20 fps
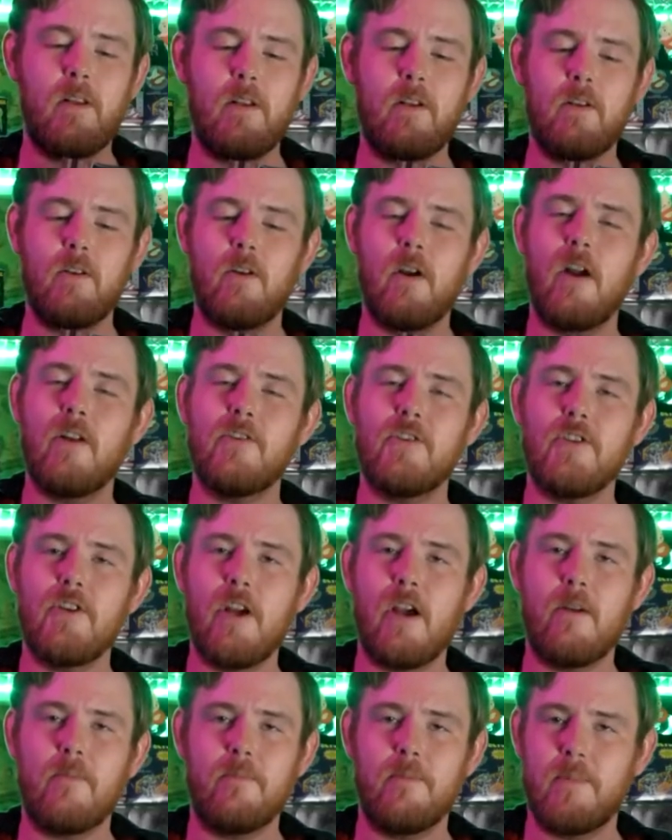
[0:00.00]
little grunged
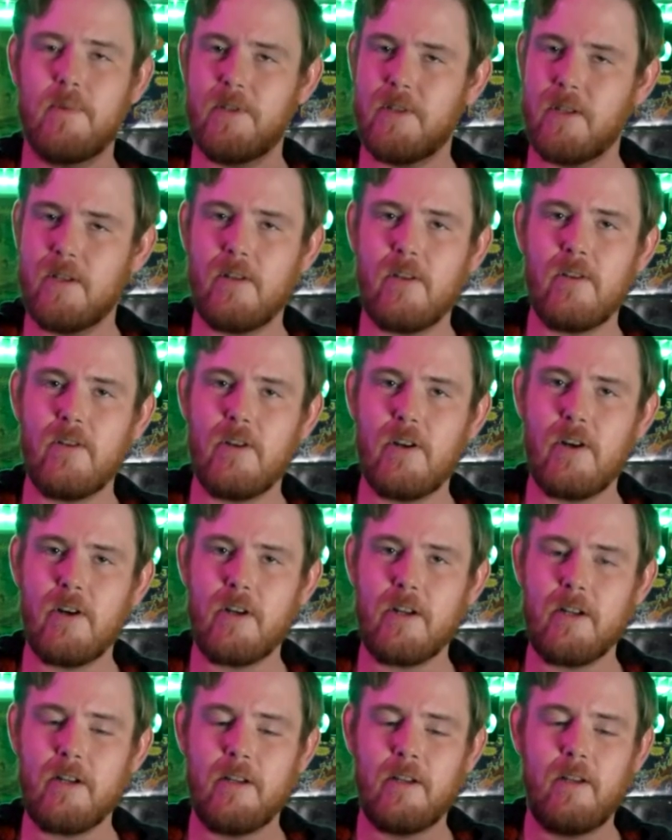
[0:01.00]
up. It's a little
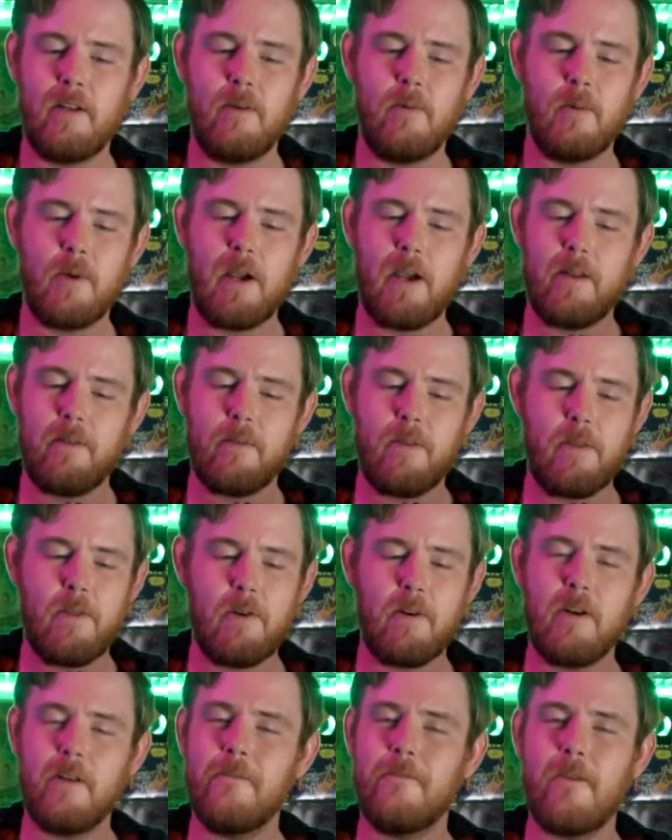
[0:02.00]
dirty. We got
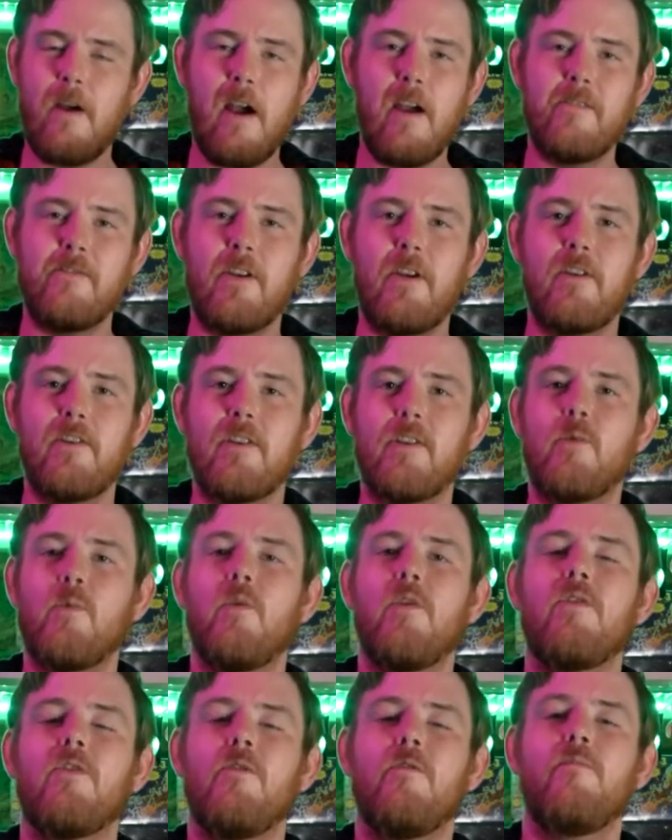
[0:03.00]
thirty-five years
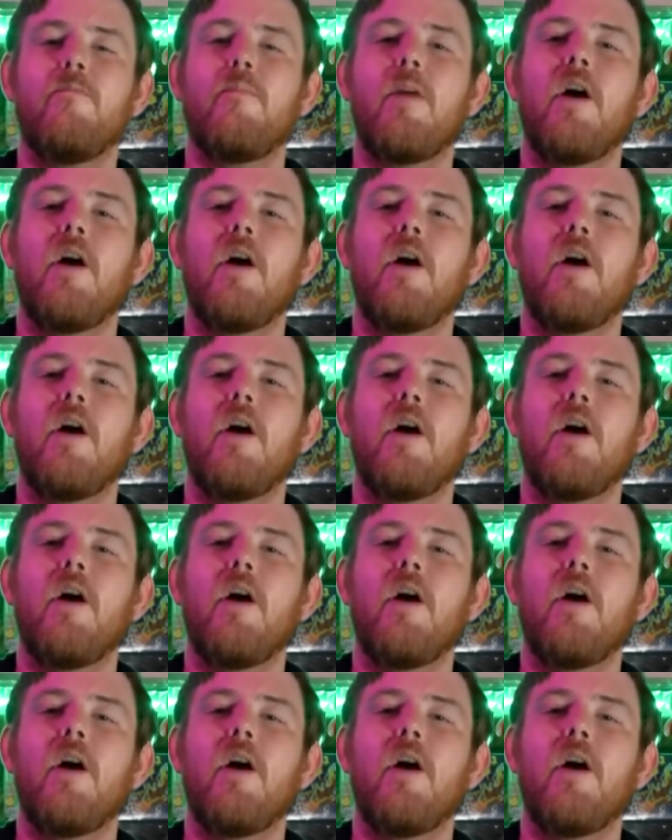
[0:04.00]
worth of